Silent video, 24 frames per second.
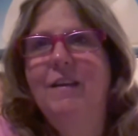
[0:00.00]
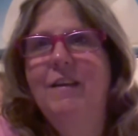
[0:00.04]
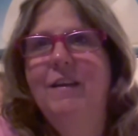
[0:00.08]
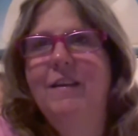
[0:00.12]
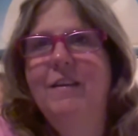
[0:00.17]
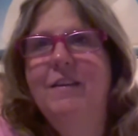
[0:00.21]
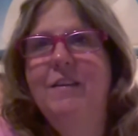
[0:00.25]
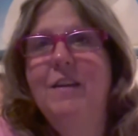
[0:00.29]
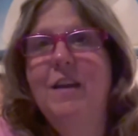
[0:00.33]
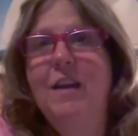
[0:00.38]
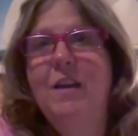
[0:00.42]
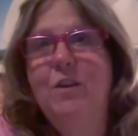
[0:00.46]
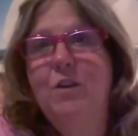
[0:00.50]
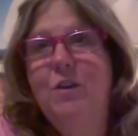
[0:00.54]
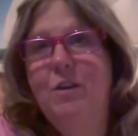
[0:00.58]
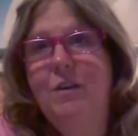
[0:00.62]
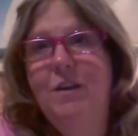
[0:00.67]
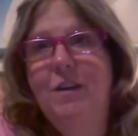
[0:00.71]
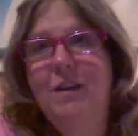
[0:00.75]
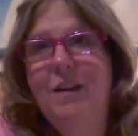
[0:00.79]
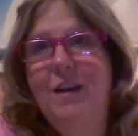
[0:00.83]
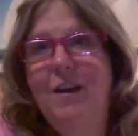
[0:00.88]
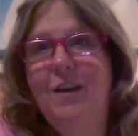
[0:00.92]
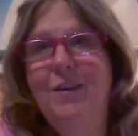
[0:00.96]
It's not
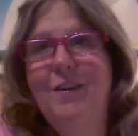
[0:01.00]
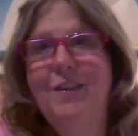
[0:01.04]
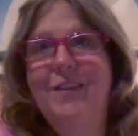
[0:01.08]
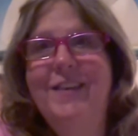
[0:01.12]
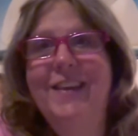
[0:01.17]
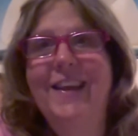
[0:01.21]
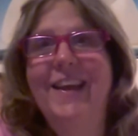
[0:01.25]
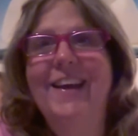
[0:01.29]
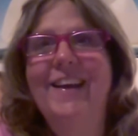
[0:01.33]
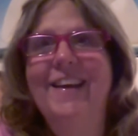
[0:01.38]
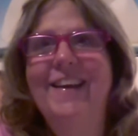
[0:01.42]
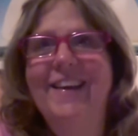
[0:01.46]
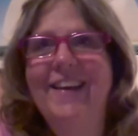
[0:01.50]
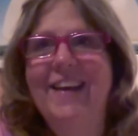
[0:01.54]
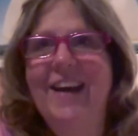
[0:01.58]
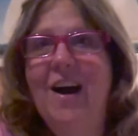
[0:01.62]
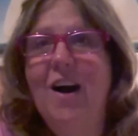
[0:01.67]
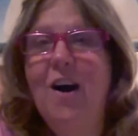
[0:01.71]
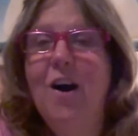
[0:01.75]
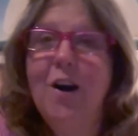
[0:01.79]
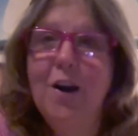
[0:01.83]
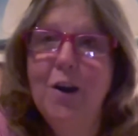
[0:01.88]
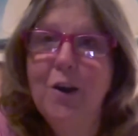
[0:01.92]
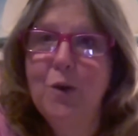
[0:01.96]
turning off.
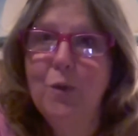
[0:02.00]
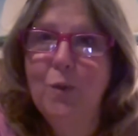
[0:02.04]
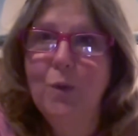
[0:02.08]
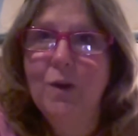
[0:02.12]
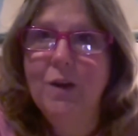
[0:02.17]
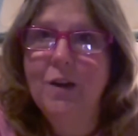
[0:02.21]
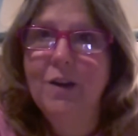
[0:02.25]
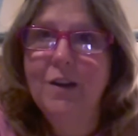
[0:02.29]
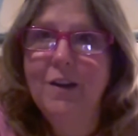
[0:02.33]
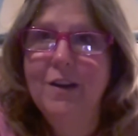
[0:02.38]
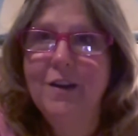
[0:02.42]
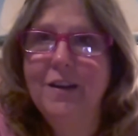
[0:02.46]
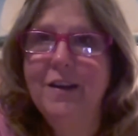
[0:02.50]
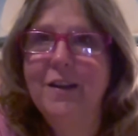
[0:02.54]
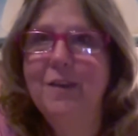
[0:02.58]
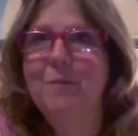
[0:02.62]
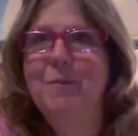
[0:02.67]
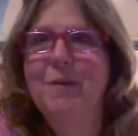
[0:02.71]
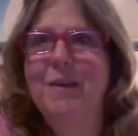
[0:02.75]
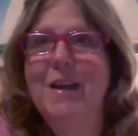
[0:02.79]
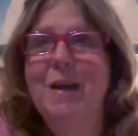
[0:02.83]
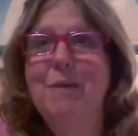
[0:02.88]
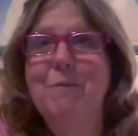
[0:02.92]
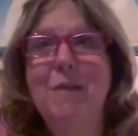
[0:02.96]
Awkward,
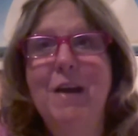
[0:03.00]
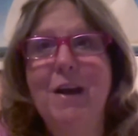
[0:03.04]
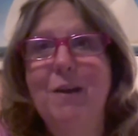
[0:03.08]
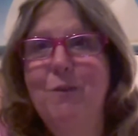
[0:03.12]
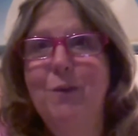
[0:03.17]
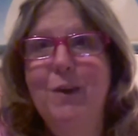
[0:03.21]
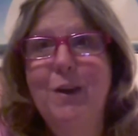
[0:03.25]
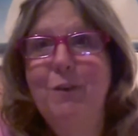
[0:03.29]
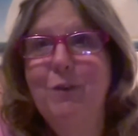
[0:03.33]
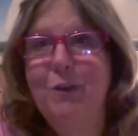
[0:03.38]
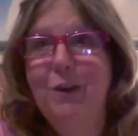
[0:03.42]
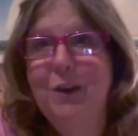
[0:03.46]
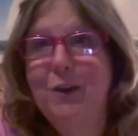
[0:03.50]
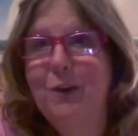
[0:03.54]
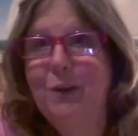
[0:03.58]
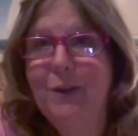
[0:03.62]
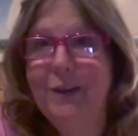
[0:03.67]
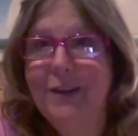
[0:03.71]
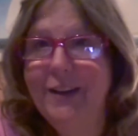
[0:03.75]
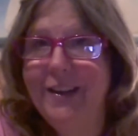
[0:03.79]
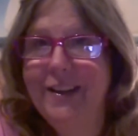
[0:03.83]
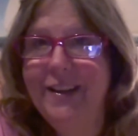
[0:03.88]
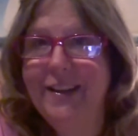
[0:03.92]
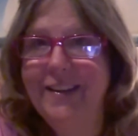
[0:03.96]
but I'm not
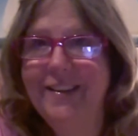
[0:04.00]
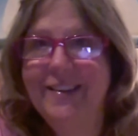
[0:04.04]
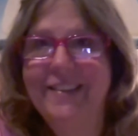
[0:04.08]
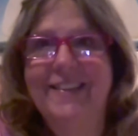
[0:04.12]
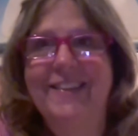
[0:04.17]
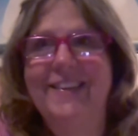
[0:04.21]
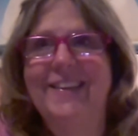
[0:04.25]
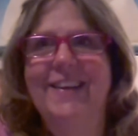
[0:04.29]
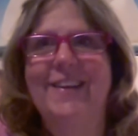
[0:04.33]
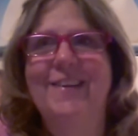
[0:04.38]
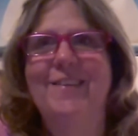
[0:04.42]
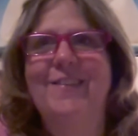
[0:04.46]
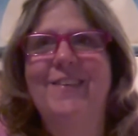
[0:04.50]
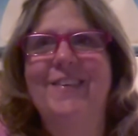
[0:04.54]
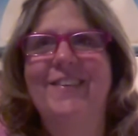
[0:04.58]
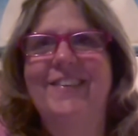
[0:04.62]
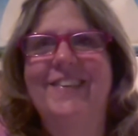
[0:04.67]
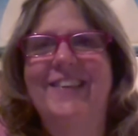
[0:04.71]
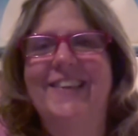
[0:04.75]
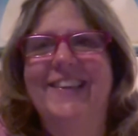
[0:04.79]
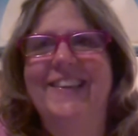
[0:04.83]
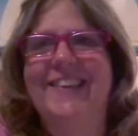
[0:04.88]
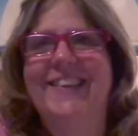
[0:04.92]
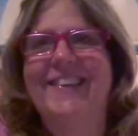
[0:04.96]
re-recording, so
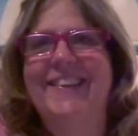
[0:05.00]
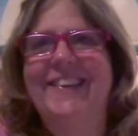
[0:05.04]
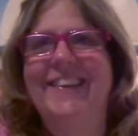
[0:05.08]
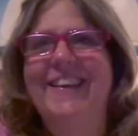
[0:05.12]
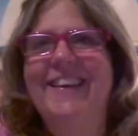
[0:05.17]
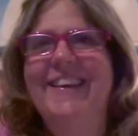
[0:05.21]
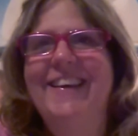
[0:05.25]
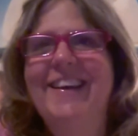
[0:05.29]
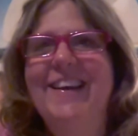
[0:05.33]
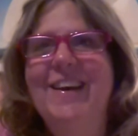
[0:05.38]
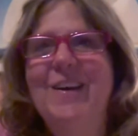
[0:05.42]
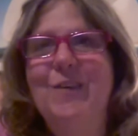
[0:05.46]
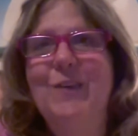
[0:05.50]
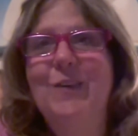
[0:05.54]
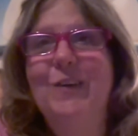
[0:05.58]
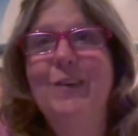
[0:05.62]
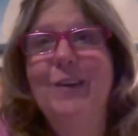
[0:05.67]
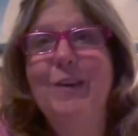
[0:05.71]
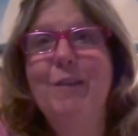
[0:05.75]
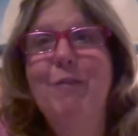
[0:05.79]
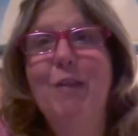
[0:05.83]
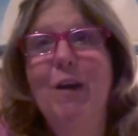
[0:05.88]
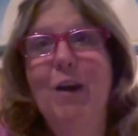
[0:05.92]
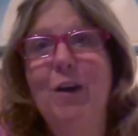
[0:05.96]
we'll
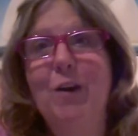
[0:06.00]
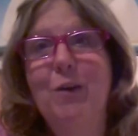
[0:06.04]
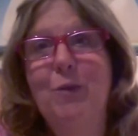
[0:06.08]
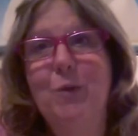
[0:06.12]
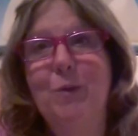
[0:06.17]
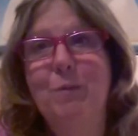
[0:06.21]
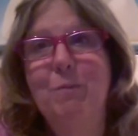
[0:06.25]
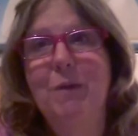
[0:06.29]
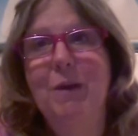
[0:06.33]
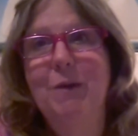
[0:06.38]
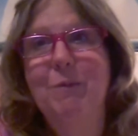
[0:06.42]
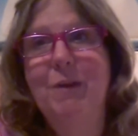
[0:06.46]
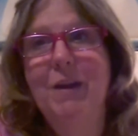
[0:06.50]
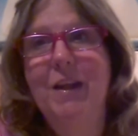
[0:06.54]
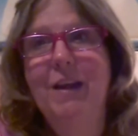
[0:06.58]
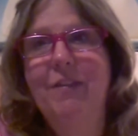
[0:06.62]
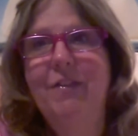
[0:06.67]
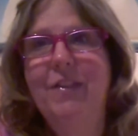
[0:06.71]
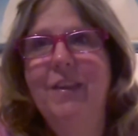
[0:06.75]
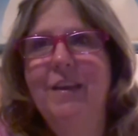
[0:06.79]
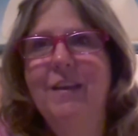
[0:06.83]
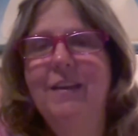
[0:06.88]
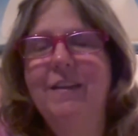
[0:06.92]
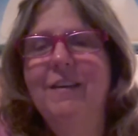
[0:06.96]
leave the awkward moment at
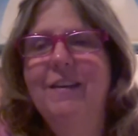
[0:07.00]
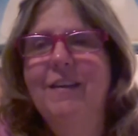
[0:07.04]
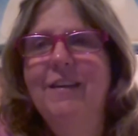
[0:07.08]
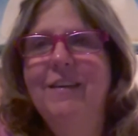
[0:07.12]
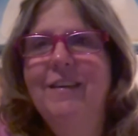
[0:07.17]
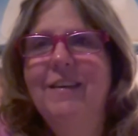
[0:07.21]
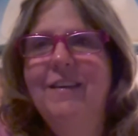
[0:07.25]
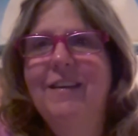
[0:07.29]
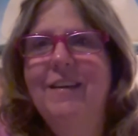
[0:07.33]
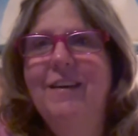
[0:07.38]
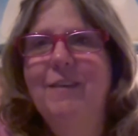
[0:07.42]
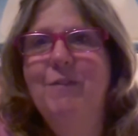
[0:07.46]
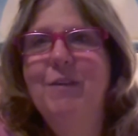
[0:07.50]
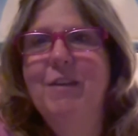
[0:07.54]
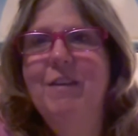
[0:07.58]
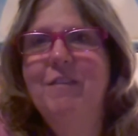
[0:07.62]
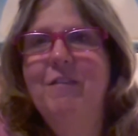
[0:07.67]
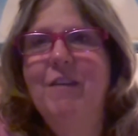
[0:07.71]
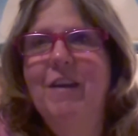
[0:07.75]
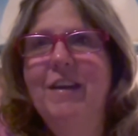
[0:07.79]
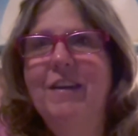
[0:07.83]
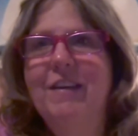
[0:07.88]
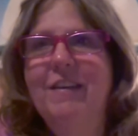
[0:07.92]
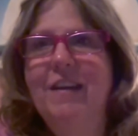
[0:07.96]
the end. Let me see
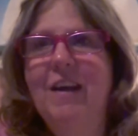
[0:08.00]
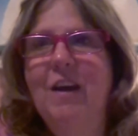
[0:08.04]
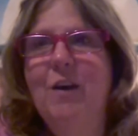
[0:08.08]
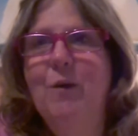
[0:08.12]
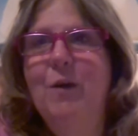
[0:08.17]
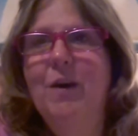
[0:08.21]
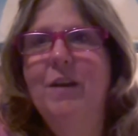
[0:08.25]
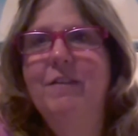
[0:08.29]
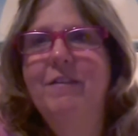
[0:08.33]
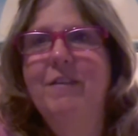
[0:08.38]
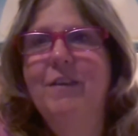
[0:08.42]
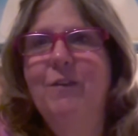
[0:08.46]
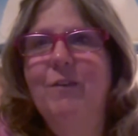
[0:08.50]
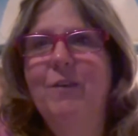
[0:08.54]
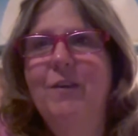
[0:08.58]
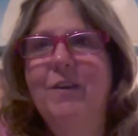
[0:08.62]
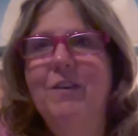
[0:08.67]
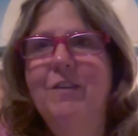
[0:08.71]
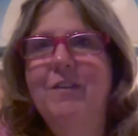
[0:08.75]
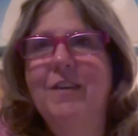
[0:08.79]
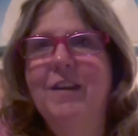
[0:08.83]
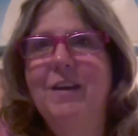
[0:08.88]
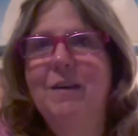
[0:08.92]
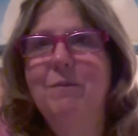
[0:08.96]
if I can, I see where
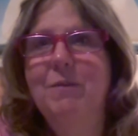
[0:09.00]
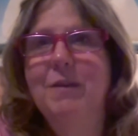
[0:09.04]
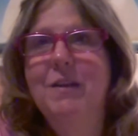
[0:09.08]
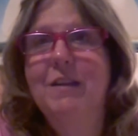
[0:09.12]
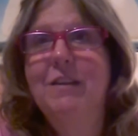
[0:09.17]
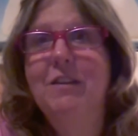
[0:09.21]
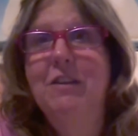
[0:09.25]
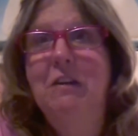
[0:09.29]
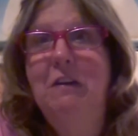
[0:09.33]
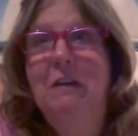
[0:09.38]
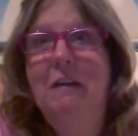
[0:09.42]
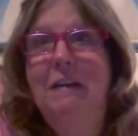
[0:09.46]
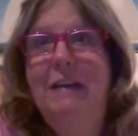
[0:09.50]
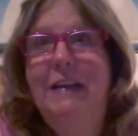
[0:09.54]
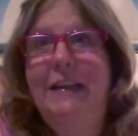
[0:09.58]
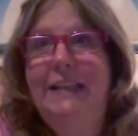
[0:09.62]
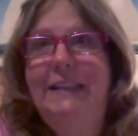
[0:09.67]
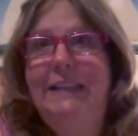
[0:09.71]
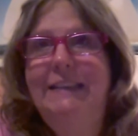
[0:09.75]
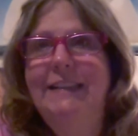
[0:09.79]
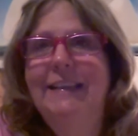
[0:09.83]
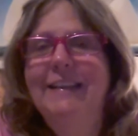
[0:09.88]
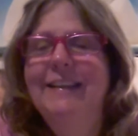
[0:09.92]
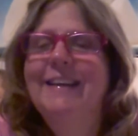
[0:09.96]
to stop it.
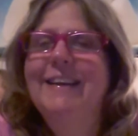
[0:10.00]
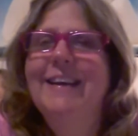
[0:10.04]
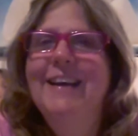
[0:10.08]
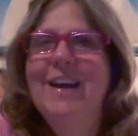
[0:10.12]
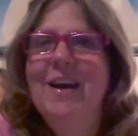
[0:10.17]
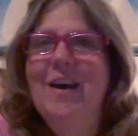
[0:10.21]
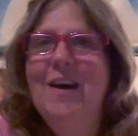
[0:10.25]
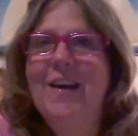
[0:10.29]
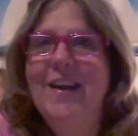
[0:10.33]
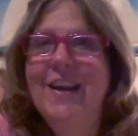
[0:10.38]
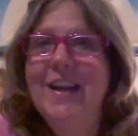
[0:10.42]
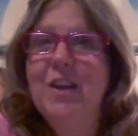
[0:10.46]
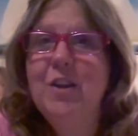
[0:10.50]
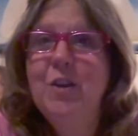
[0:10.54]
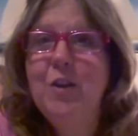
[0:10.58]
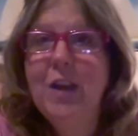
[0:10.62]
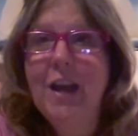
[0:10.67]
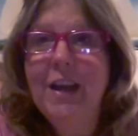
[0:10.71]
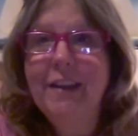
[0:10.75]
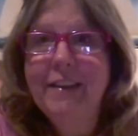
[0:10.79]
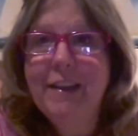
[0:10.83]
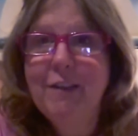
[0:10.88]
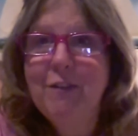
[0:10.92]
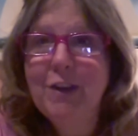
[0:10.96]
Sorry. All right, you
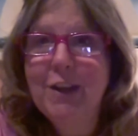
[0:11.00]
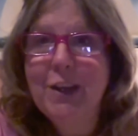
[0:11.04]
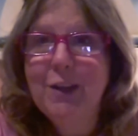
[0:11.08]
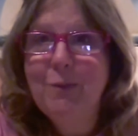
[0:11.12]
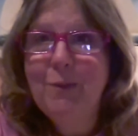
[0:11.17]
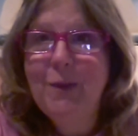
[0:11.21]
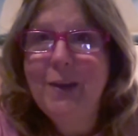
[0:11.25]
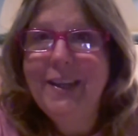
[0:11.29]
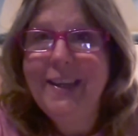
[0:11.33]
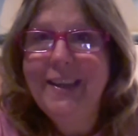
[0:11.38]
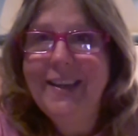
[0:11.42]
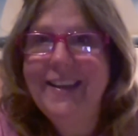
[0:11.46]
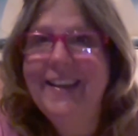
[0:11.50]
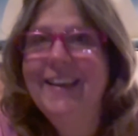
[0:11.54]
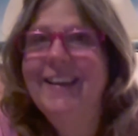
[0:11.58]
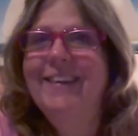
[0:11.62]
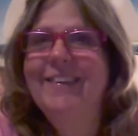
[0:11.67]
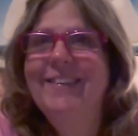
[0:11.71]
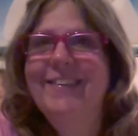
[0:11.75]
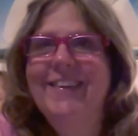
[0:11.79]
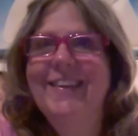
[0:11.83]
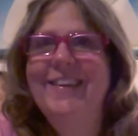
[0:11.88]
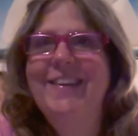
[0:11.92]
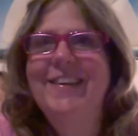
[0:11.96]
guys have a good week.
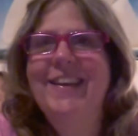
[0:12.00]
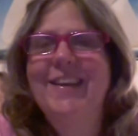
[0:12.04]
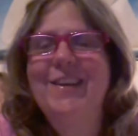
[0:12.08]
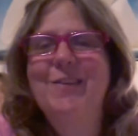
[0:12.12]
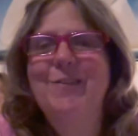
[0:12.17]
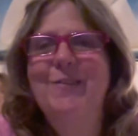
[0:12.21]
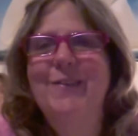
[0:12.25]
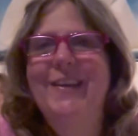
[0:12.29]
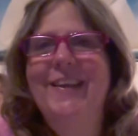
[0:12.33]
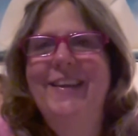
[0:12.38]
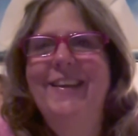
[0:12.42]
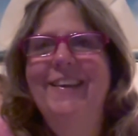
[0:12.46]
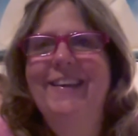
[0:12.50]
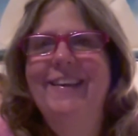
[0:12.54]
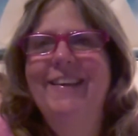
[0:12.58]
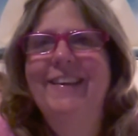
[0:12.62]
See you next week.